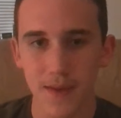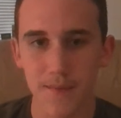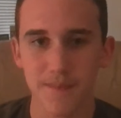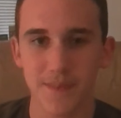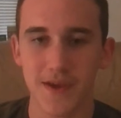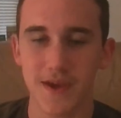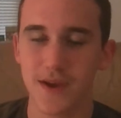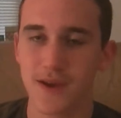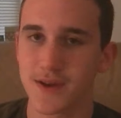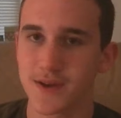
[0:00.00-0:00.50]

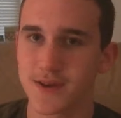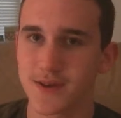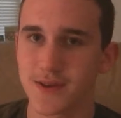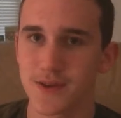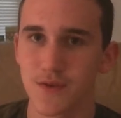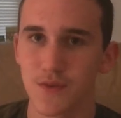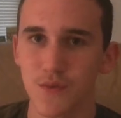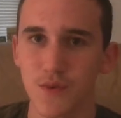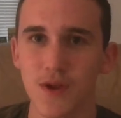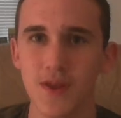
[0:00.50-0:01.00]

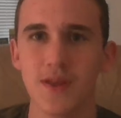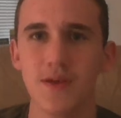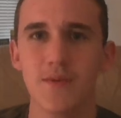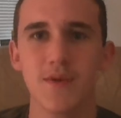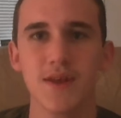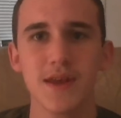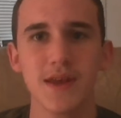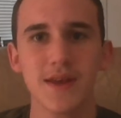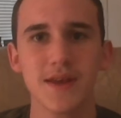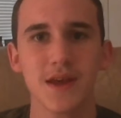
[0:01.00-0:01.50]
Because, really, when
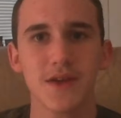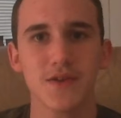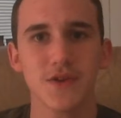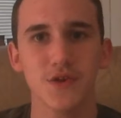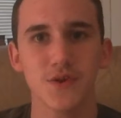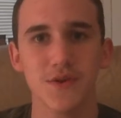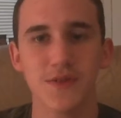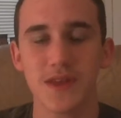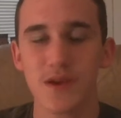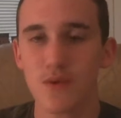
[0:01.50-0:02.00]
you get down to
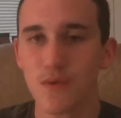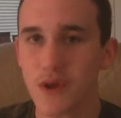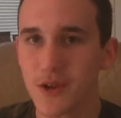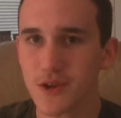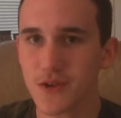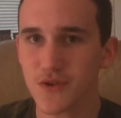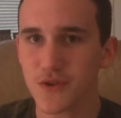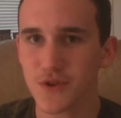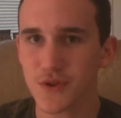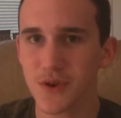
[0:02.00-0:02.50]
it, the
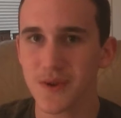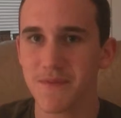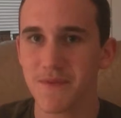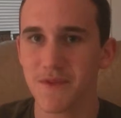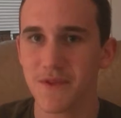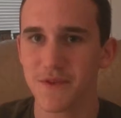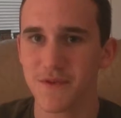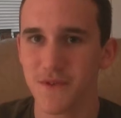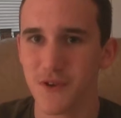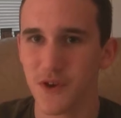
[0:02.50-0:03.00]
original script for
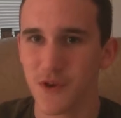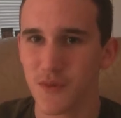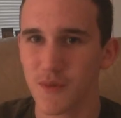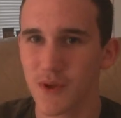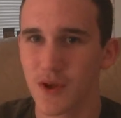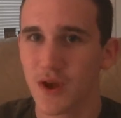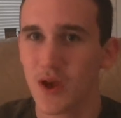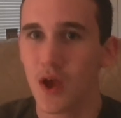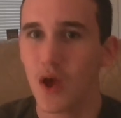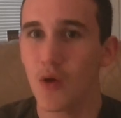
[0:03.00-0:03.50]
this film
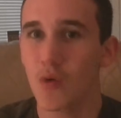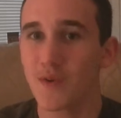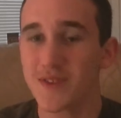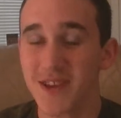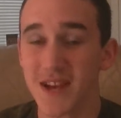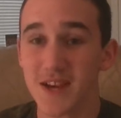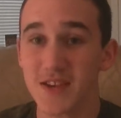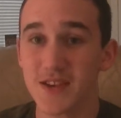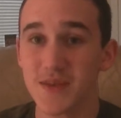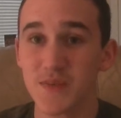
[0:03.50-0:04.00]
was
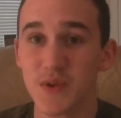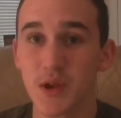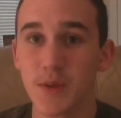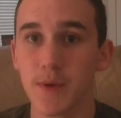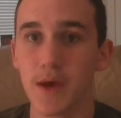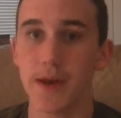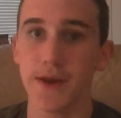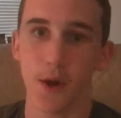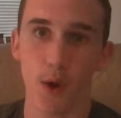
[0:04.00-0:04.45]
actually pretty bad.